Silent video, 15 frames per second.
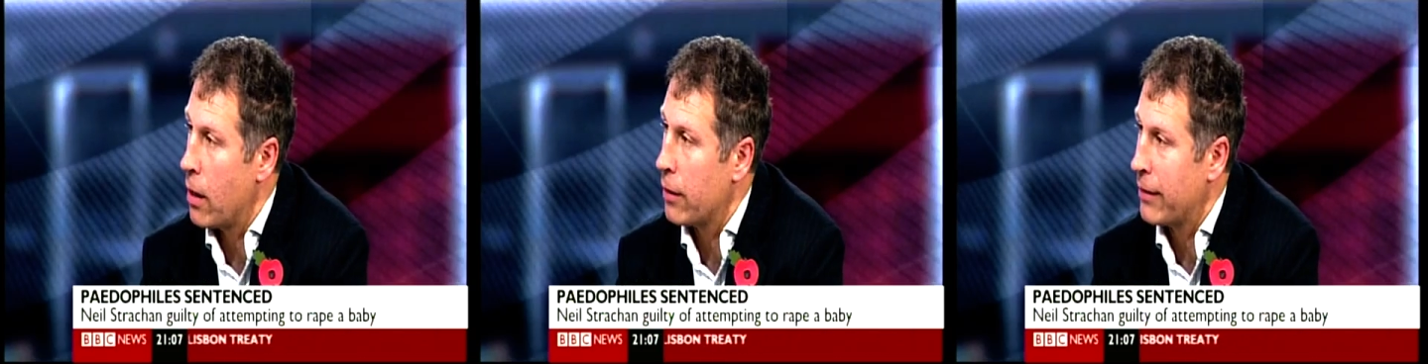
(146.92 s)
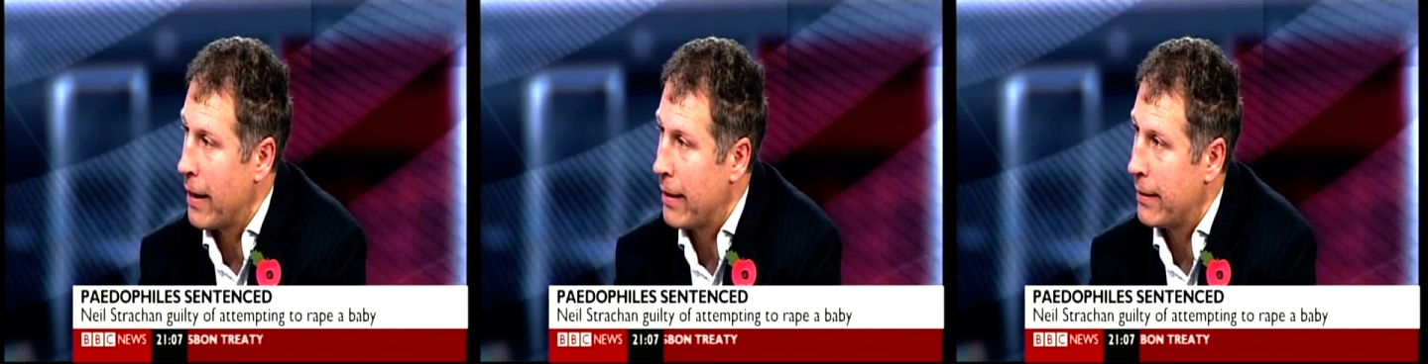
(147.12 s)
the
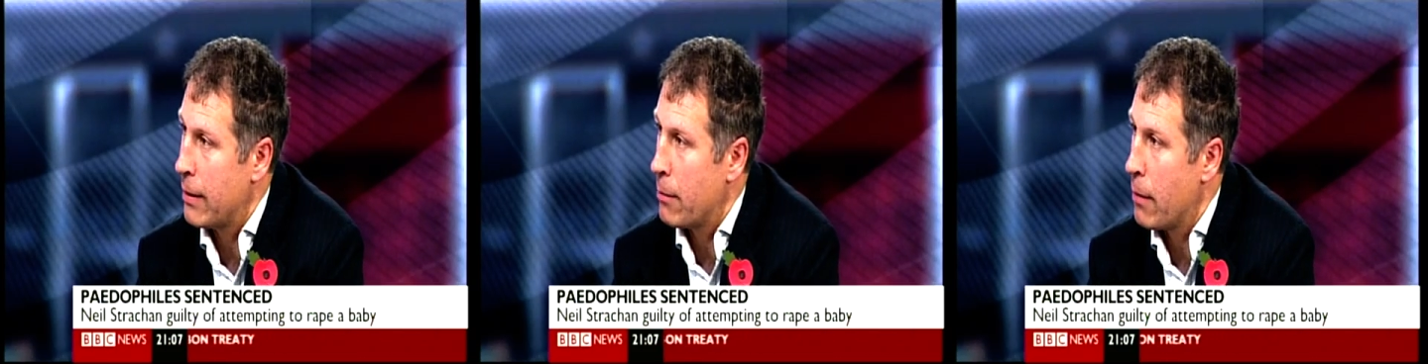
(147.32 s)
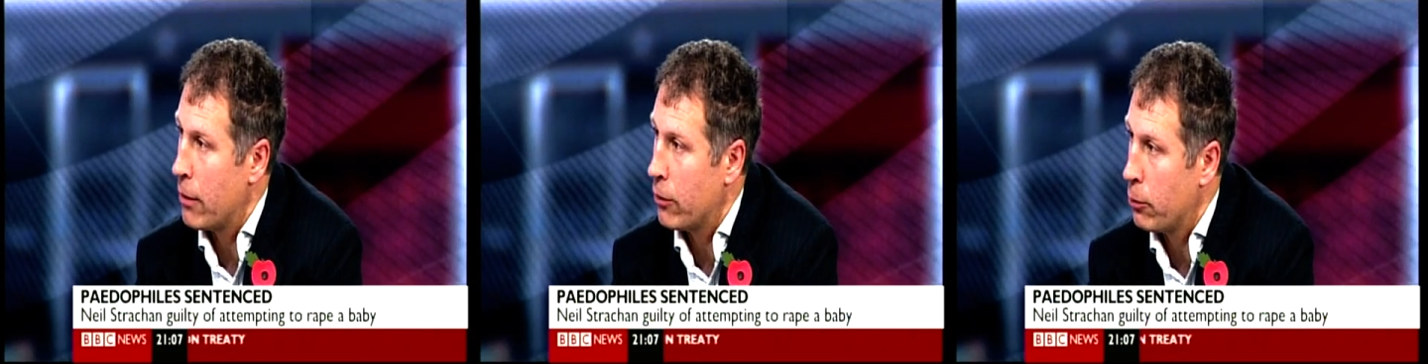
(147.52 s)
last
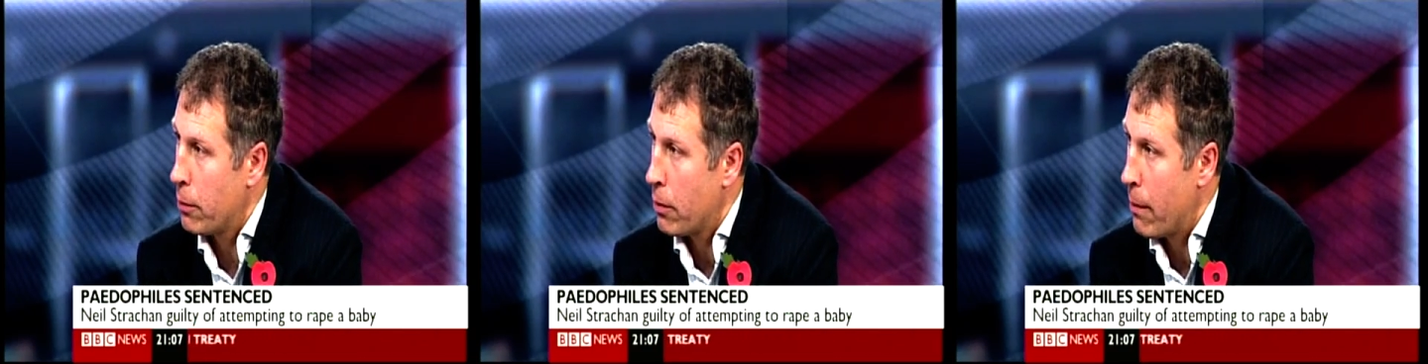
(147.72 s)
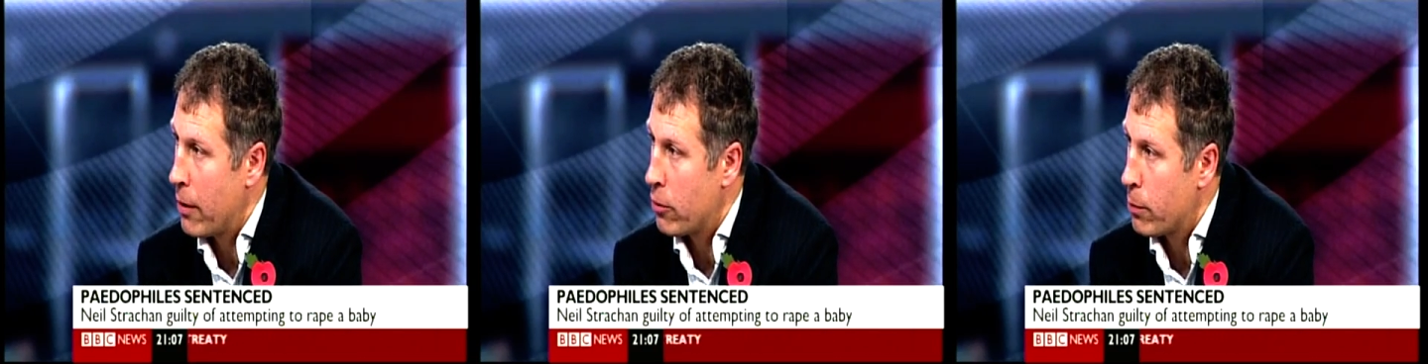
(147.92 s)
18 months
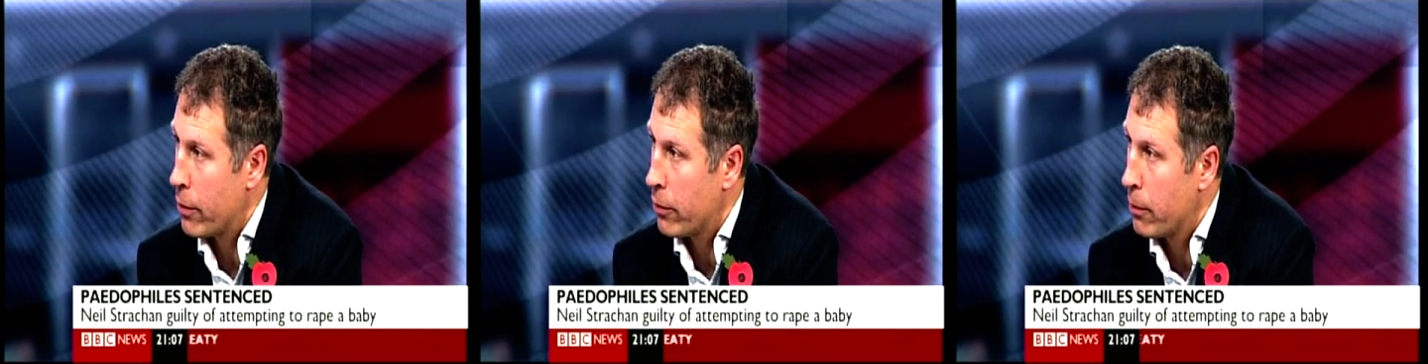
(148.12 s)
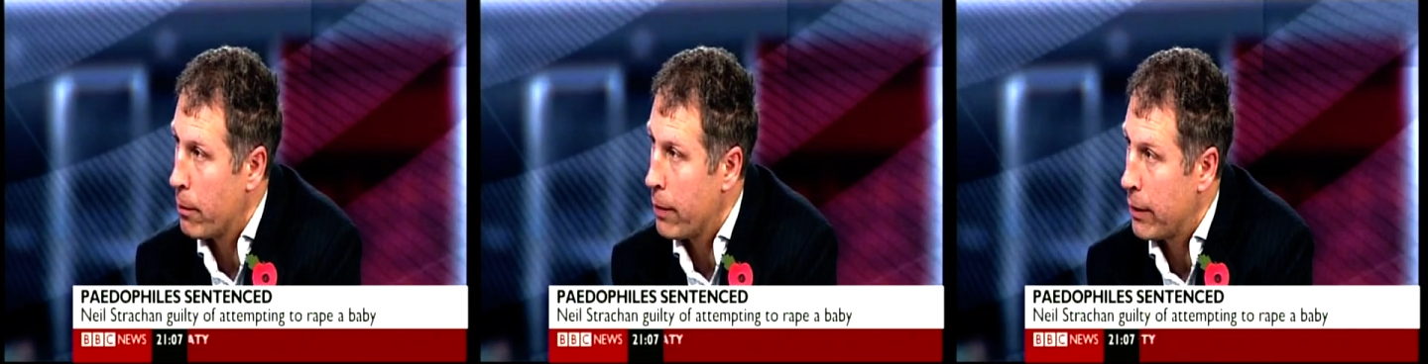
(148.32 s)
with the
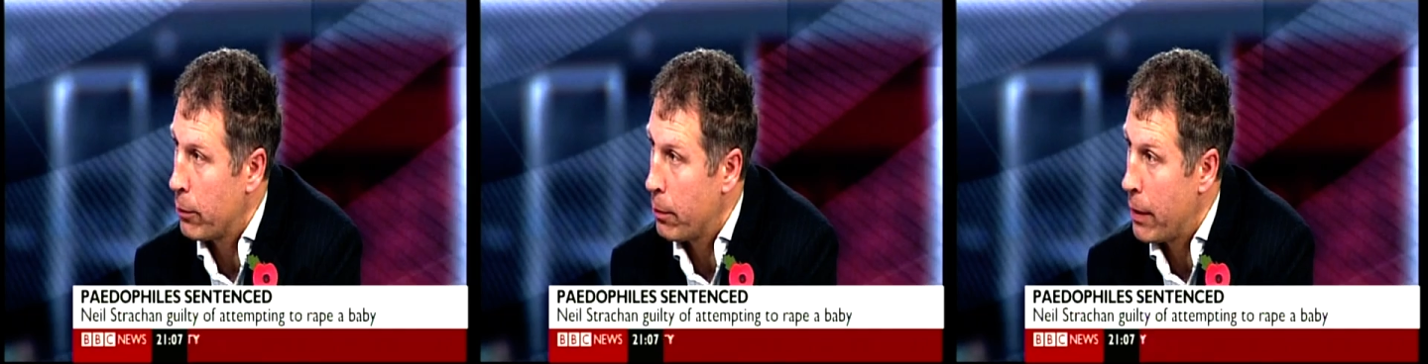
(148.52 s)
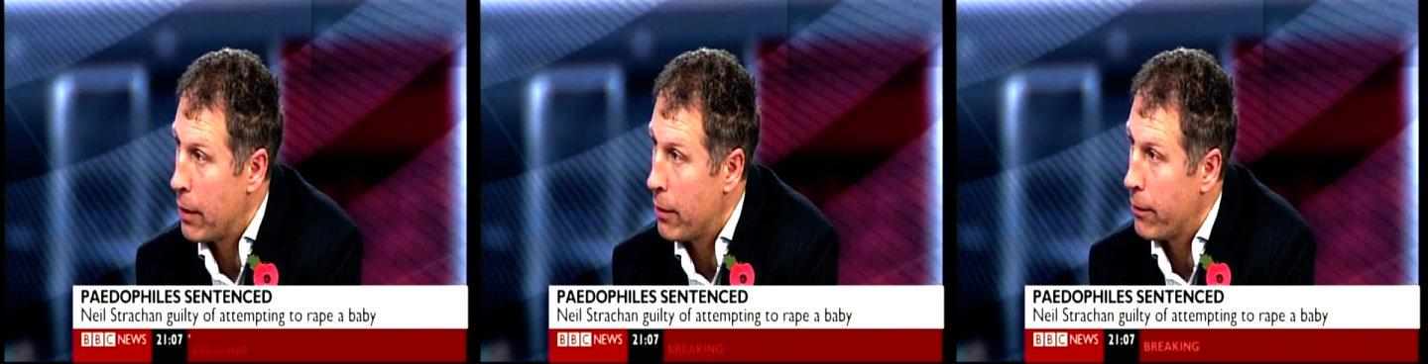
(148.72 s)
Metropolitan Police
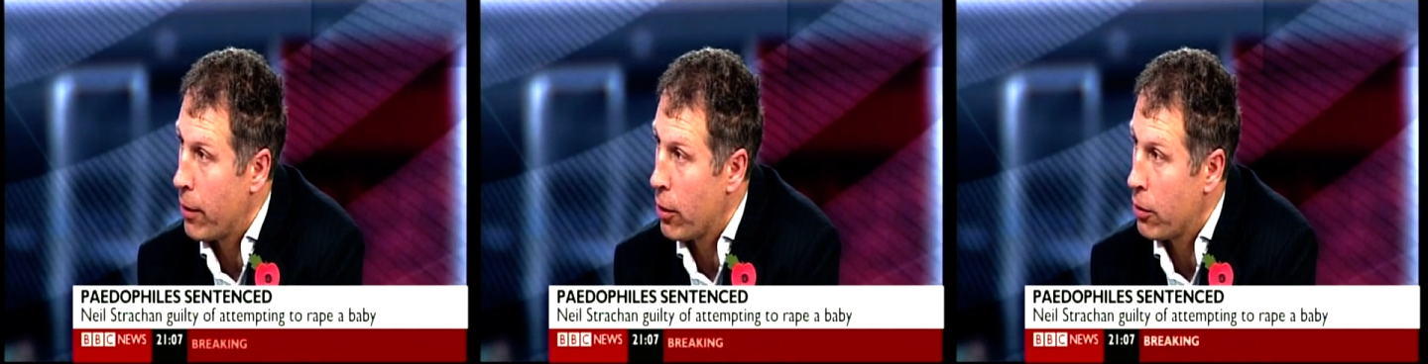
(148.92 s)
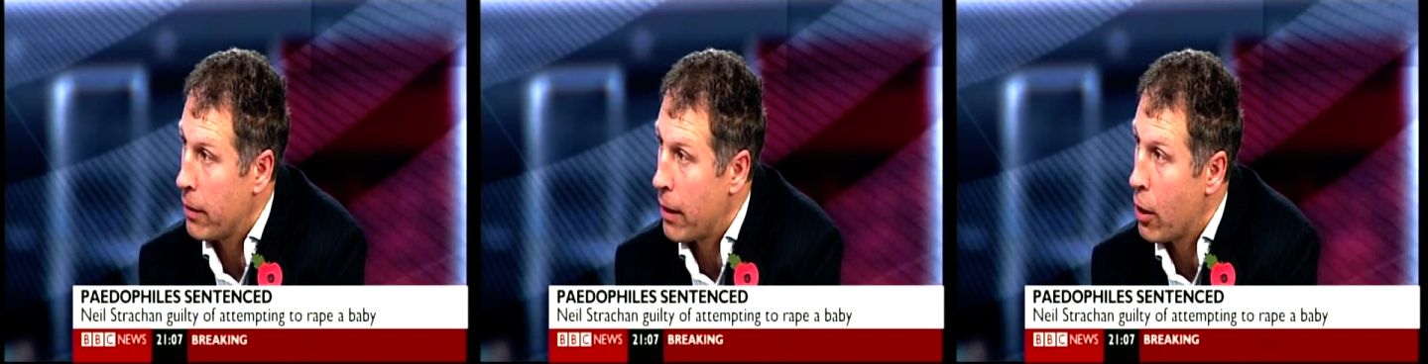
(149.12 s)

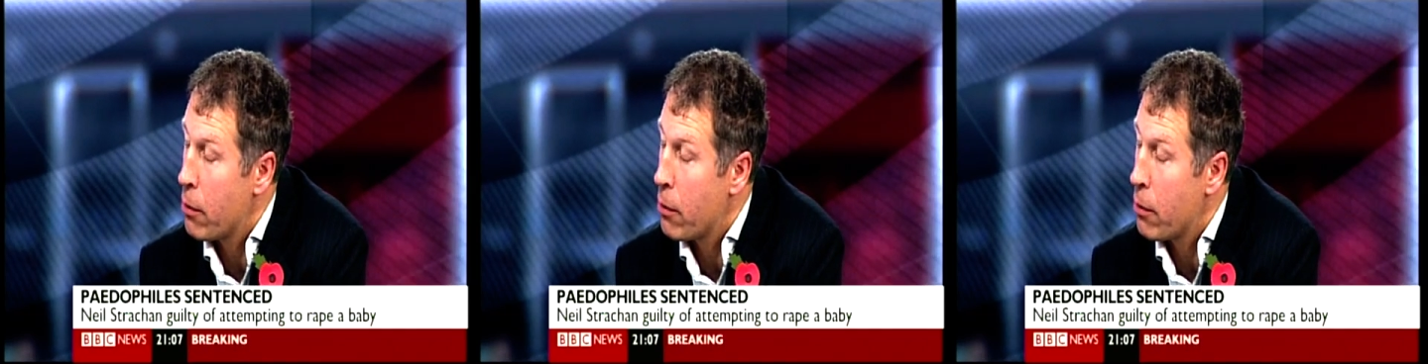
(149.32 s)
Paedophile Unit,